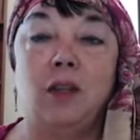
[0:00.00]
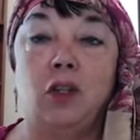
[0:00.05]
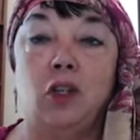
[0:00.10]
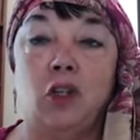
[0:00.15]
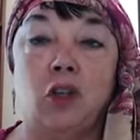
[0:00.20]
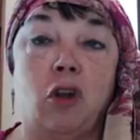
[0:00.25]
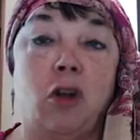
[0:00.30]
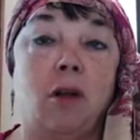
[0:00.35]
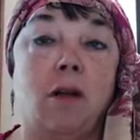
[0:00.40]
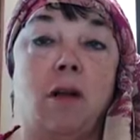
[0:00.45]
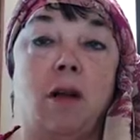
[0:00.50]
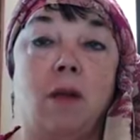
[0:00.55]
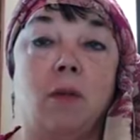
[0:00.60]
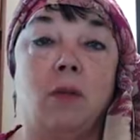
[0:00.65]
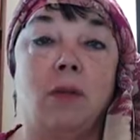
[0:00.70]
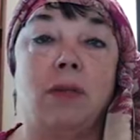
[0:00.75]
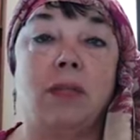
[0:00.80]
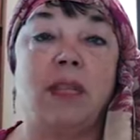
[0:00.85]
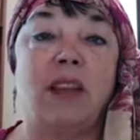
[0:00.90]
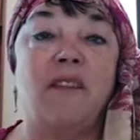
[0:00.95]
Sharrukhan
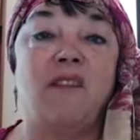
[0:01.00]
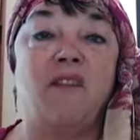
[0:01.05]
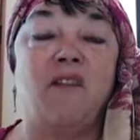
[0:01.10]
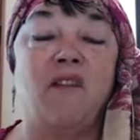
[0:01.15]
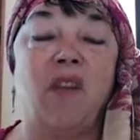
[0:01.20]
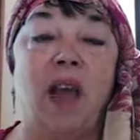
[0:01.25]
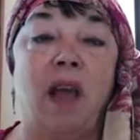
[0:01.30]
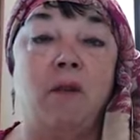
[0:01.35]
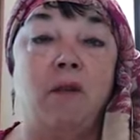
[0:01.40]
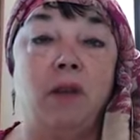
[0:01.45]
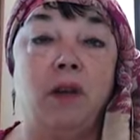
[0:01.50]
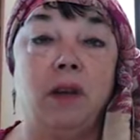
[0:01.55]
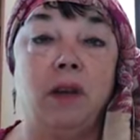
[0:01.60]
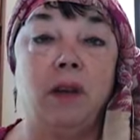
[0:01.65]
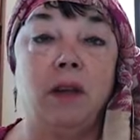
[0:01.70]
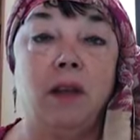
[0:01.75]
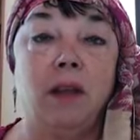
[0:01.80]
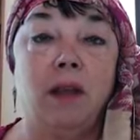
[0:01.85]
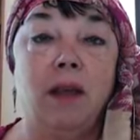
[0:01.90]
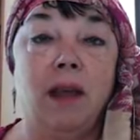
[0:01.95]
was confounded
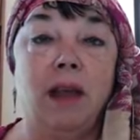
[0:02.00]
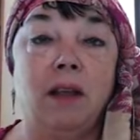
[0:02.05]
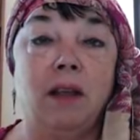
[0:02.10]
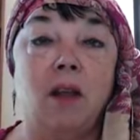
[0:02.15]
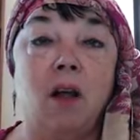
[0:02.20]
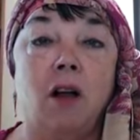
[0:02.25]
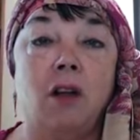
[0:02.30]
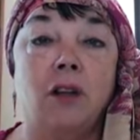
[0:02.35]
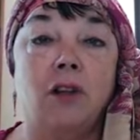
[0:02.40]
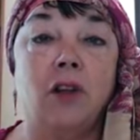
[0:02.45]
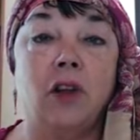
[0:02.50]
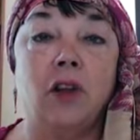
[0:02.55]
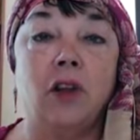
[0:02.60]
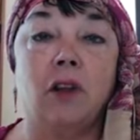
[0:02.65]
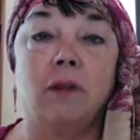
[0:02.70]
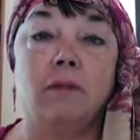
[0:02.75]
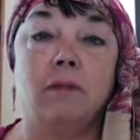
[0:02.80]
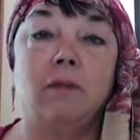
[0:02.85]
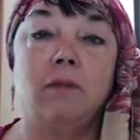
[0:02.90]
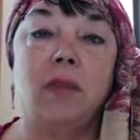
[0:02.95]
and called to
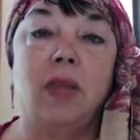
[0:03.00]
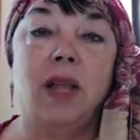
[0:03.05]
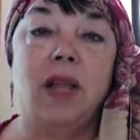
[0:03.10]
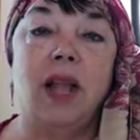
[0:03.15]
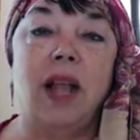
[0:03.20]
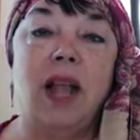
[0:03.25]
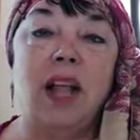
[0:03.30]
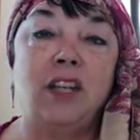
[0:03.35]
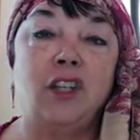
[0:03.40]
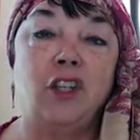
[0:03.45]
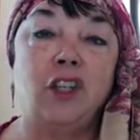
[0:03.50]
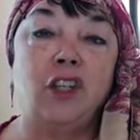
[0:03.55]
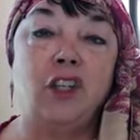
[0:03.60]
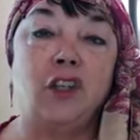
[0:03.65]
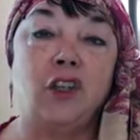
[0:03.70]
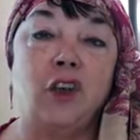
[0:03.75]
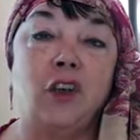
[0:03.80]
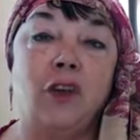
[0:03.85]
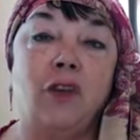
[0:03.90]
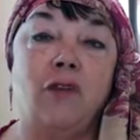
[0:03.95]
her, as she
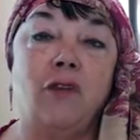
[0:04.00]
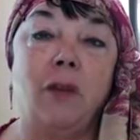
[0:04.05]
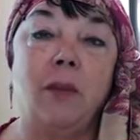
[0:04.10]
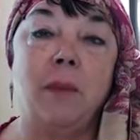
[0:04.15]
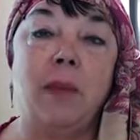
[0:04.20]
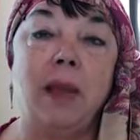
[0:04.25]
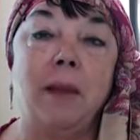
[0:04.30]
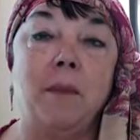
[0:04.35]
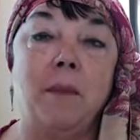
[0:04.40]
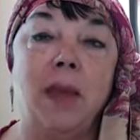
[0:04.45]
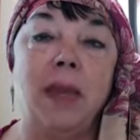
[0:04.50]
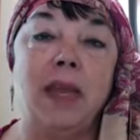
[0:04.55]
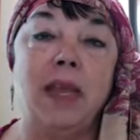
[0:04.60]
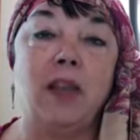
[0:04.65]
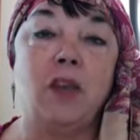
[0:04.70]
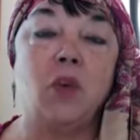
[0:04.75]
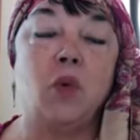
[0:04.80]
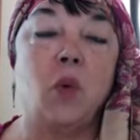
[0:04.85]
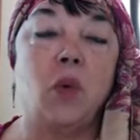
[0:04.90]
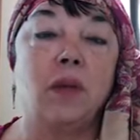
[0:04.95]
turned from him,
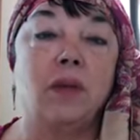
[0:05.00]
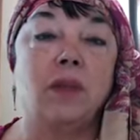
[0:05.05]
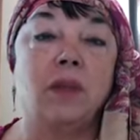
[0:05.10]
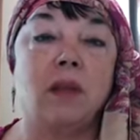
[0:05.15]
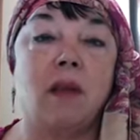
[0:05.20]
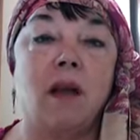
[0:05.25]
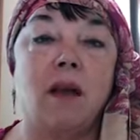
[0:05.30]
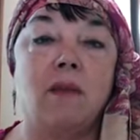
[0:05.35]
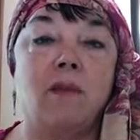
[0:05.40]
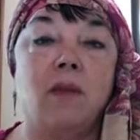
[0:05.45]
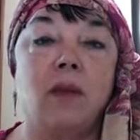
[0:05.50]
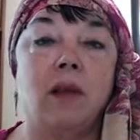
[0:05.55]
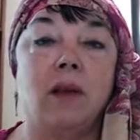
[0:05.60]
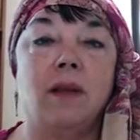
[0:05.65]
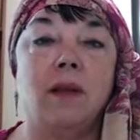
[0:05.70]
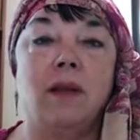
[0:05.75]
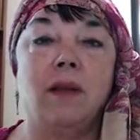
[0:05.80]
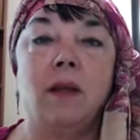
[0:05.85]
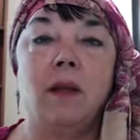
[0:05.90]
making towards the convent.